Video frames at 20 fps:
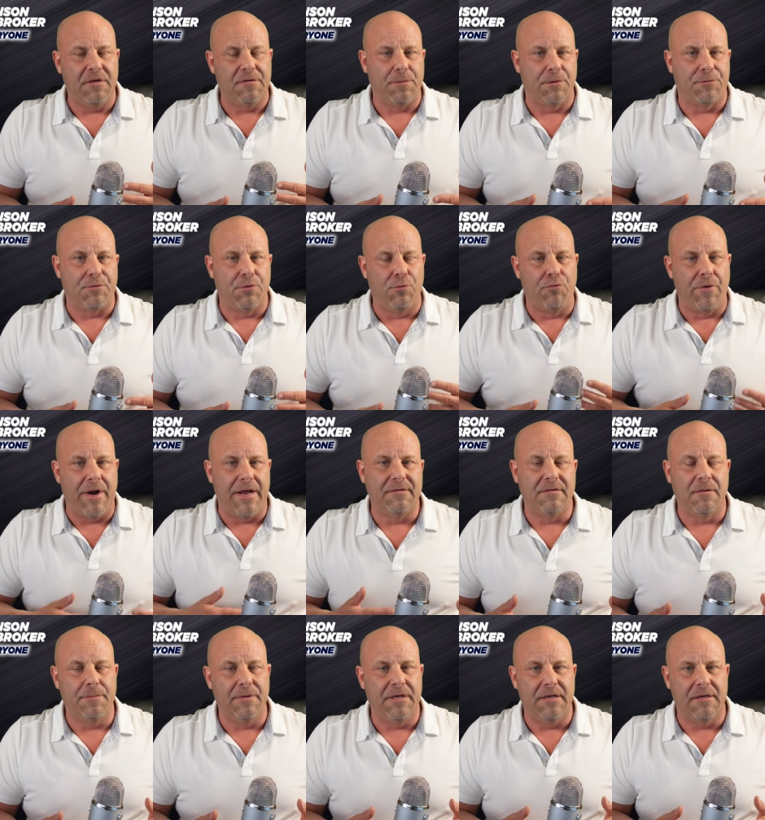but they're
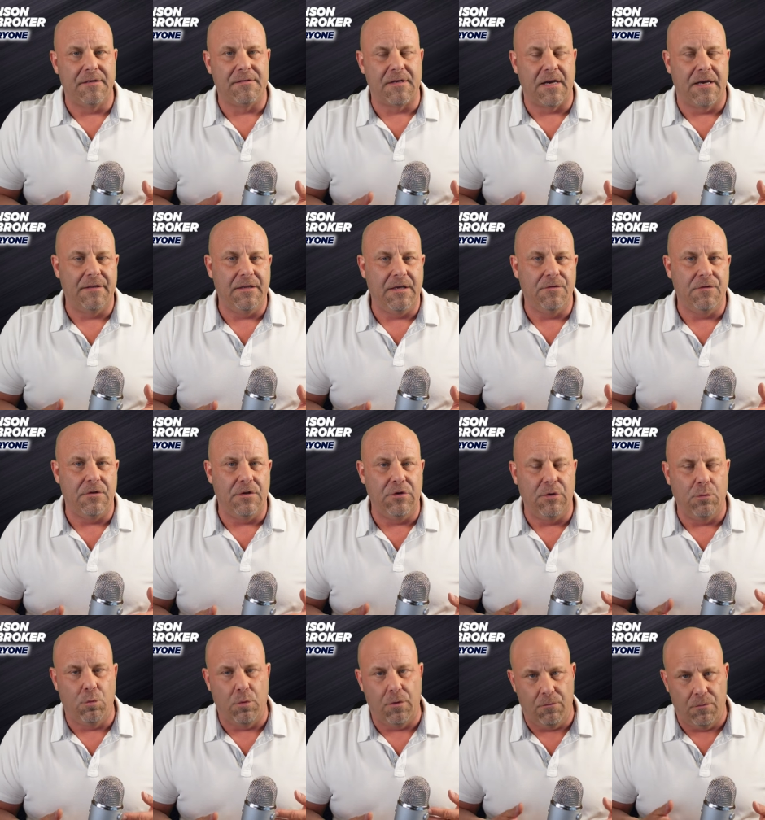randomly assigning
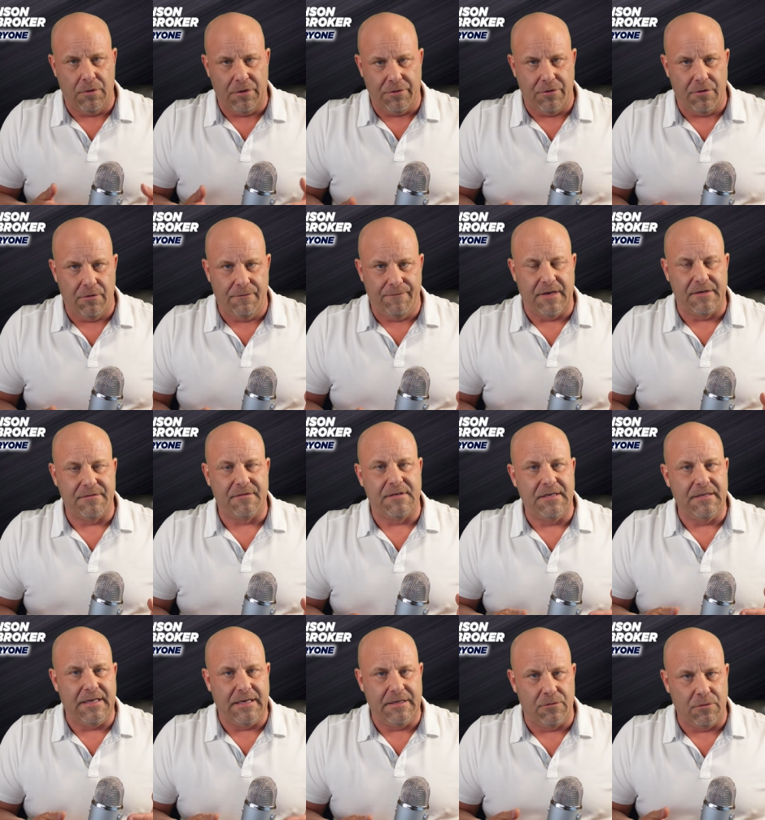where you're
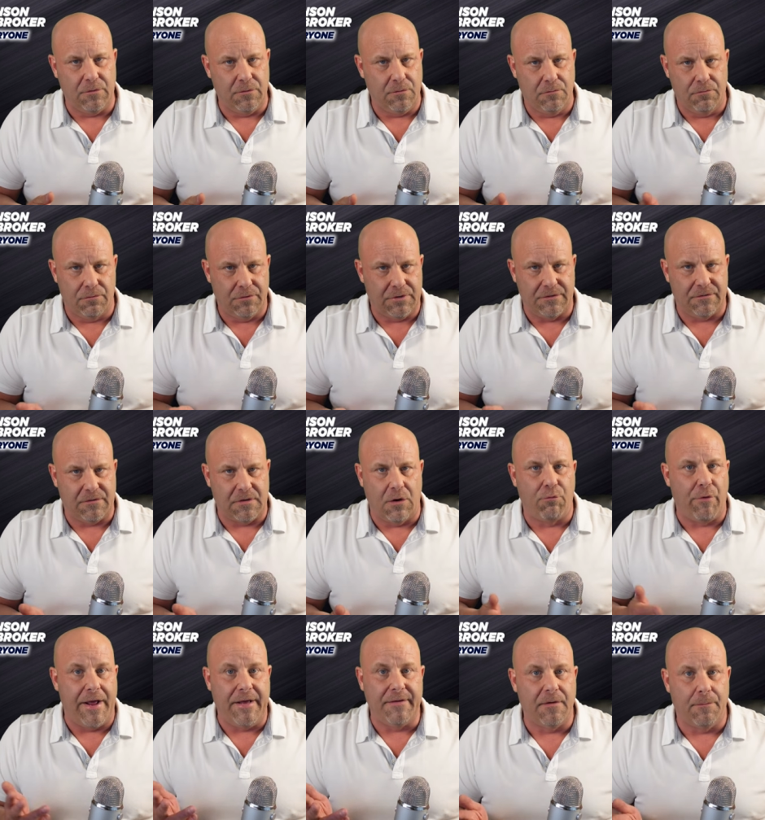investing into just a
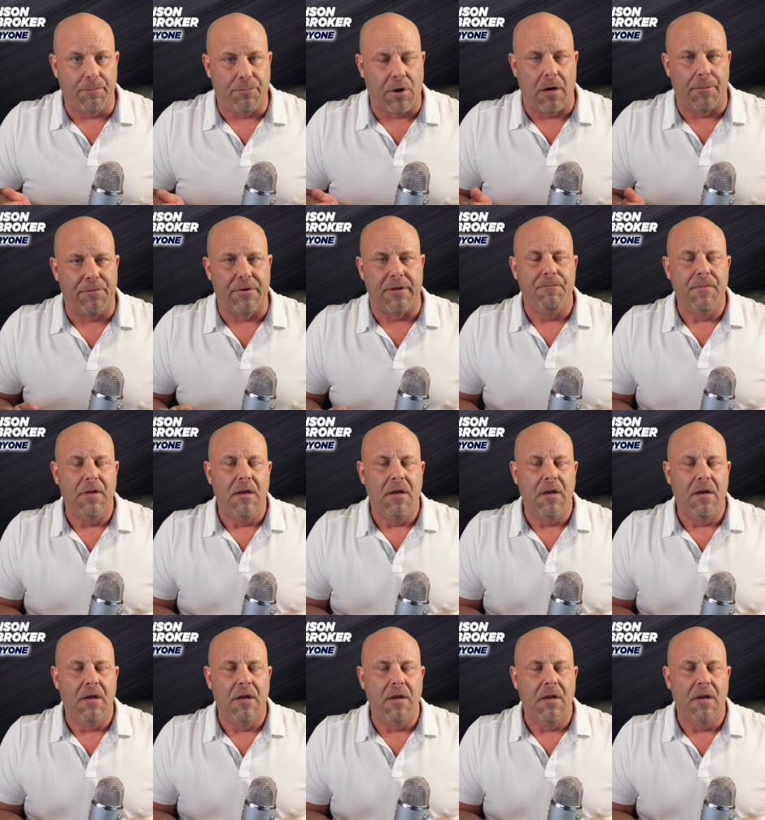random property.